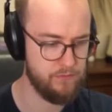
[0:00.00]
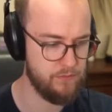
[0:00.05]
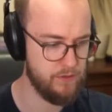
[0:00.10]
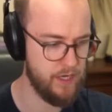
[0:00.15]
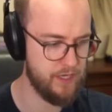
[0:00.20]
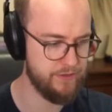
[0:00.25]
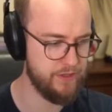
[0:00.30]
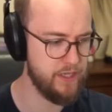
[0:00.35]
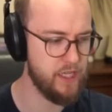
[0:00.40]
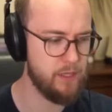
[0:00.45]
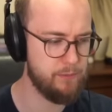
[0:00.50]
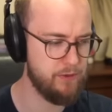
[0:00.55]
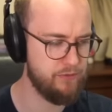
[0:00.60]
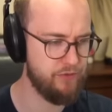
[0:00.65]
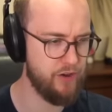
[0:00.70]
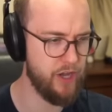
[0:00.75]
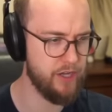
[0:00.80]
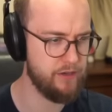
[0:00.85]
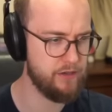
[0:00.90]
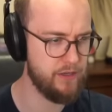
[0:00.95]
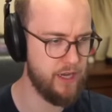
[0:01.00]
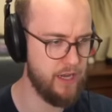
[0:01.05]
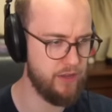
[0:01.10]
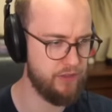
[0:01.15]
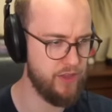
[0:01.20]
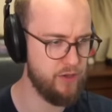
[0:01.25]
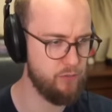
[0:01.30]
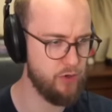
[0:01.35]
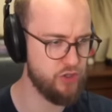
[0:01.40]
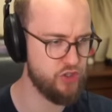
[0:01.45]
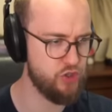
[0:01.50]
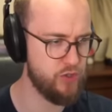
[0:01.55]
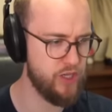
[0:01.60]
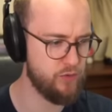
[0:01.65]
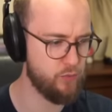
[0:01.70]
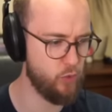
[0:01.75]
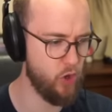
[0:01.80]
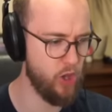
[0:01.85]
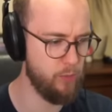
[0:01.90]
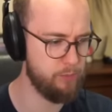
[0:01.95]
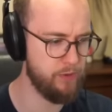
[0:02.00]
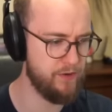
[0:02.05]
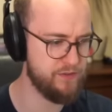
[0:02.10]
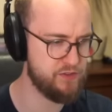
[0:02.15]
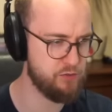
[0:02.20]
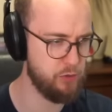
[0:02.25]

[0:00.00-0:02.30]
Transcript: I think it'll be fine. I think once you get world buffs,